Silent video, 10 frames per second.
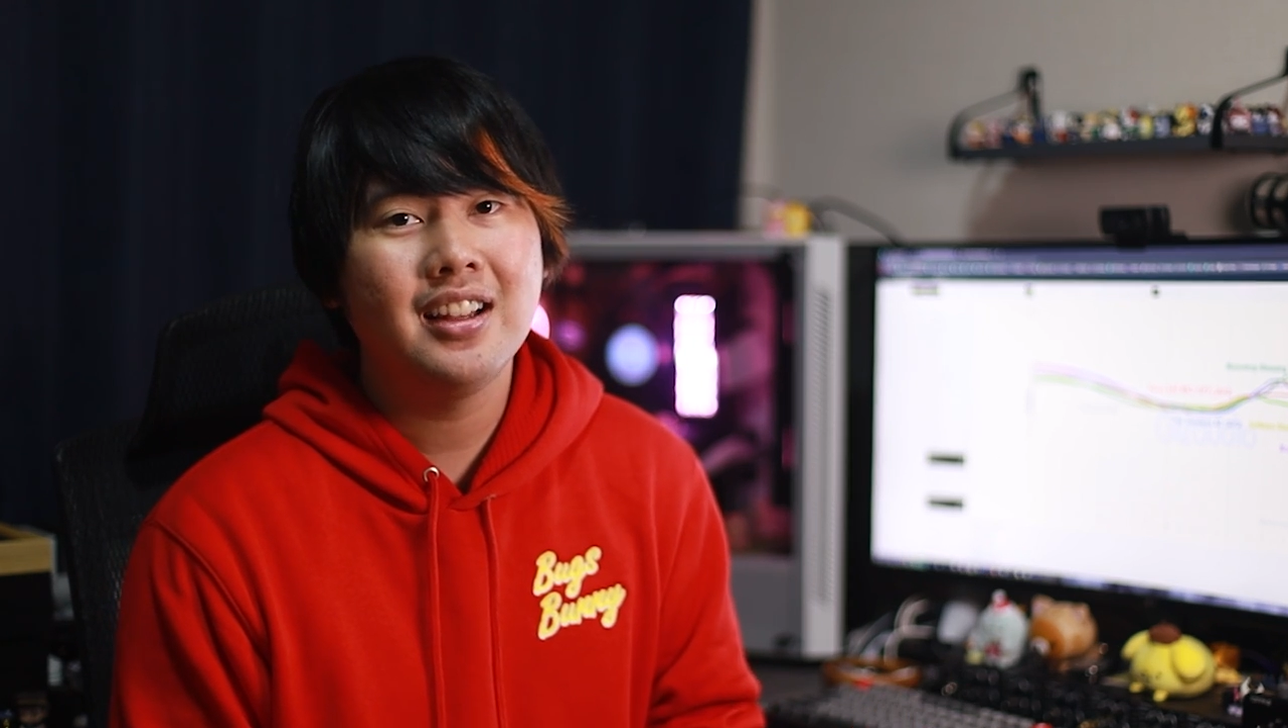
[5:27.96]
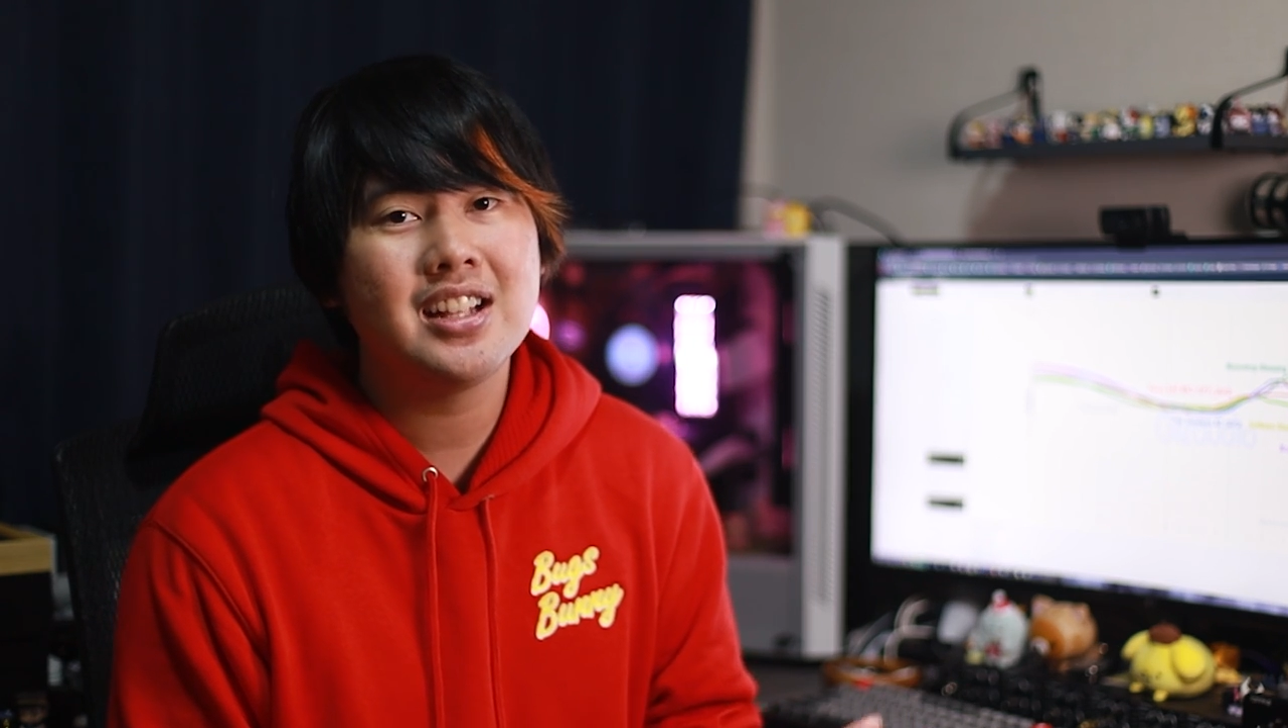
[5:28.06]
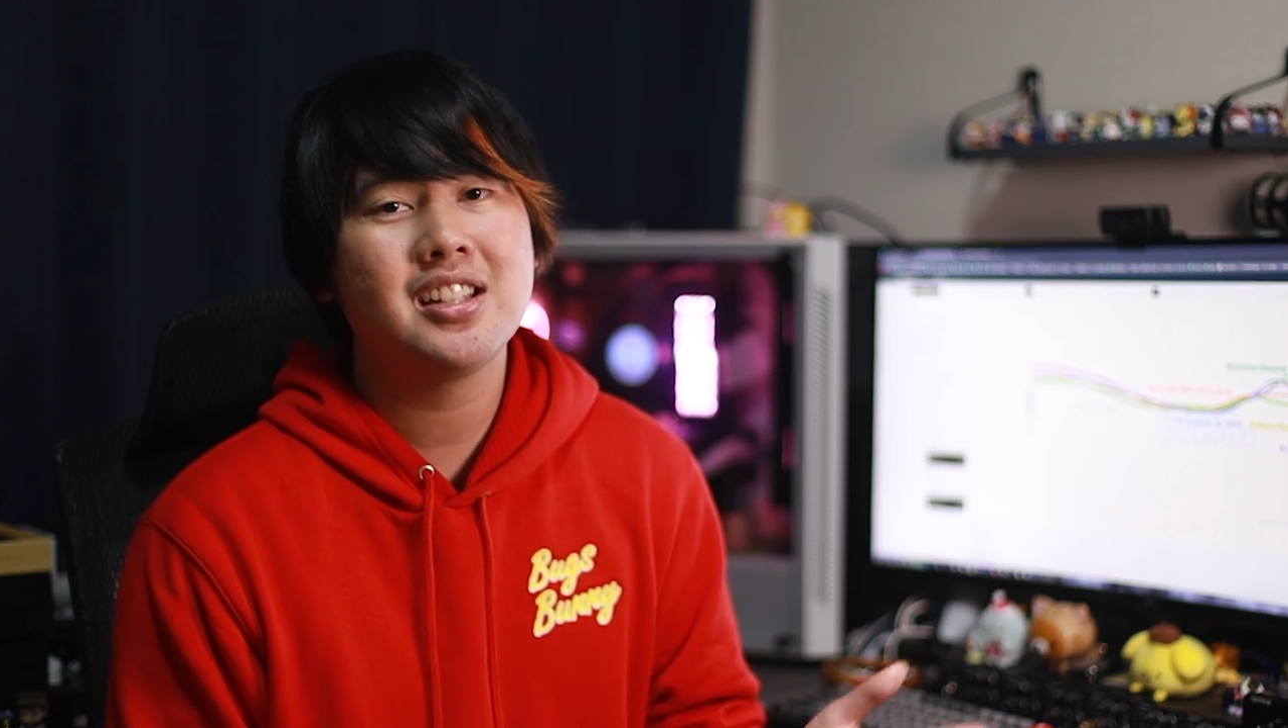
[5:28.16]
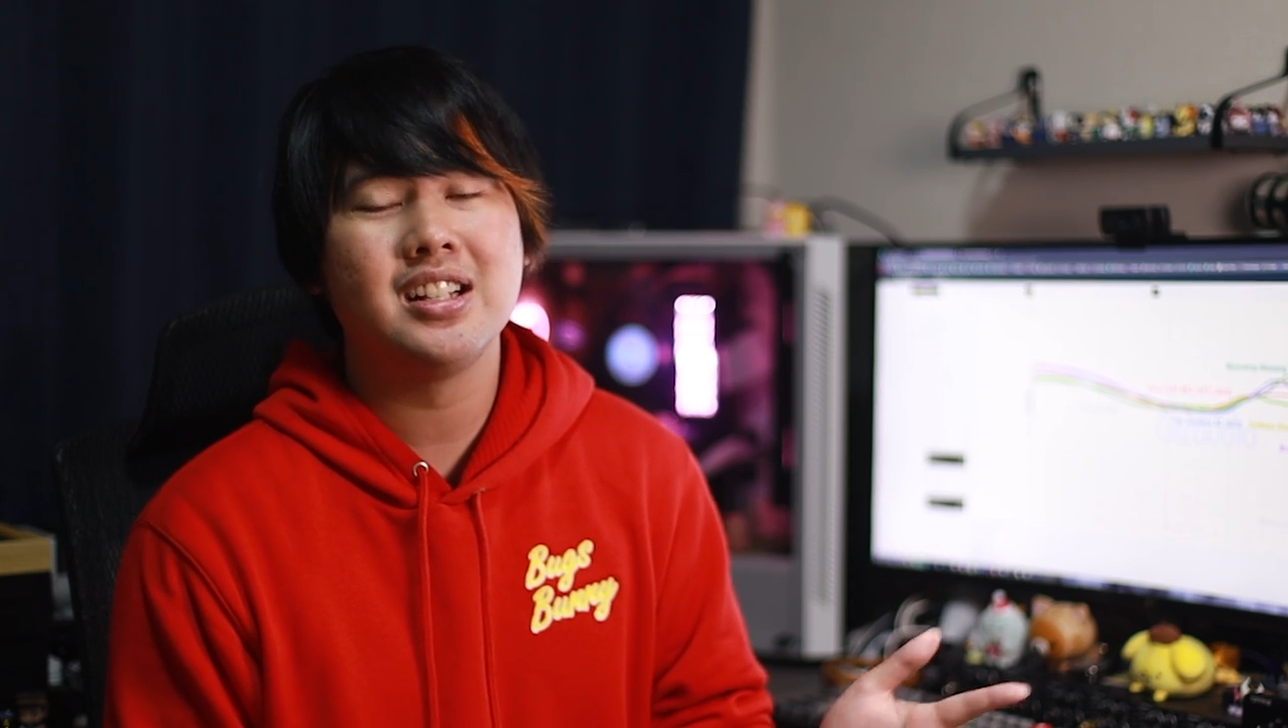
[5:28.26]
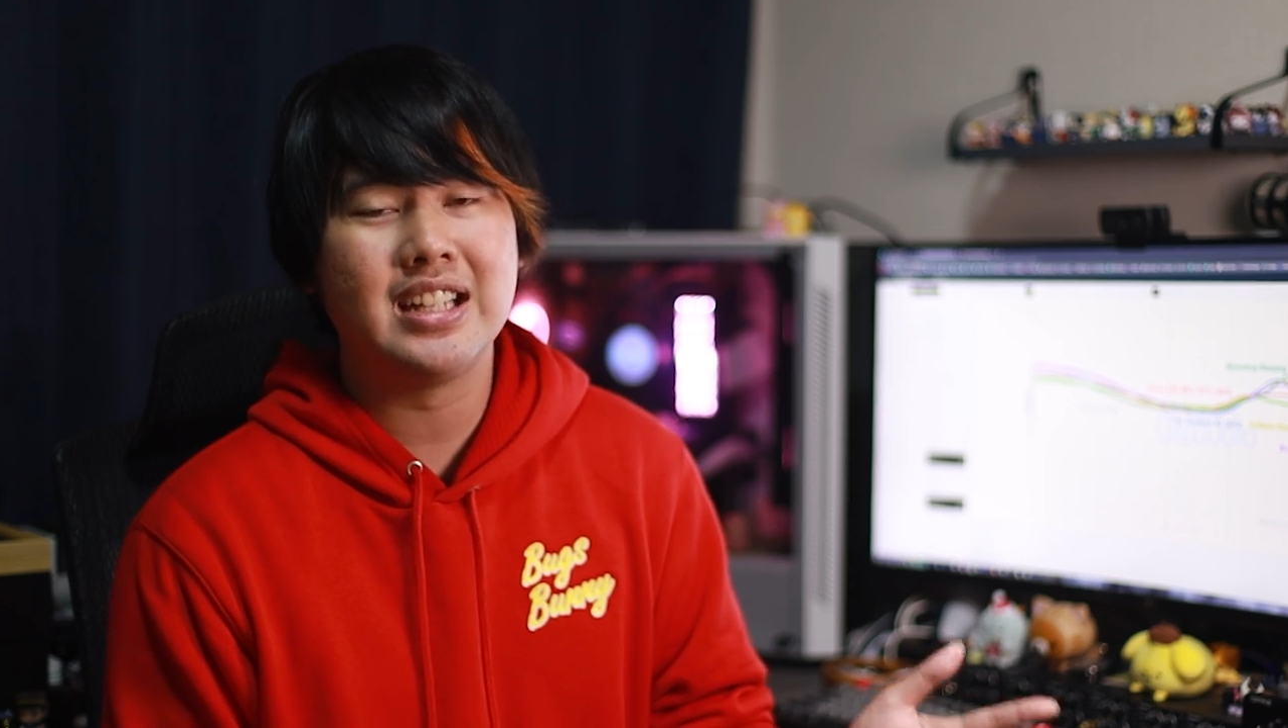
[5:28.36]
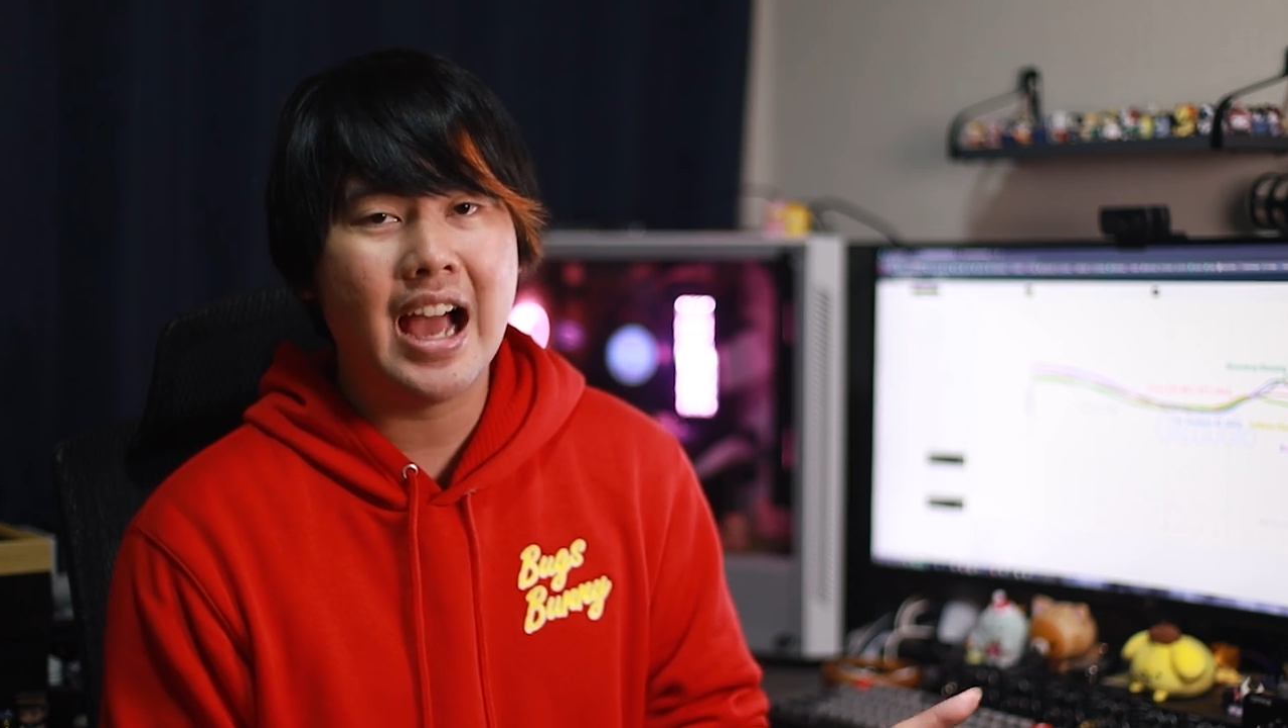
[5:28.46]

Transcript: of lets it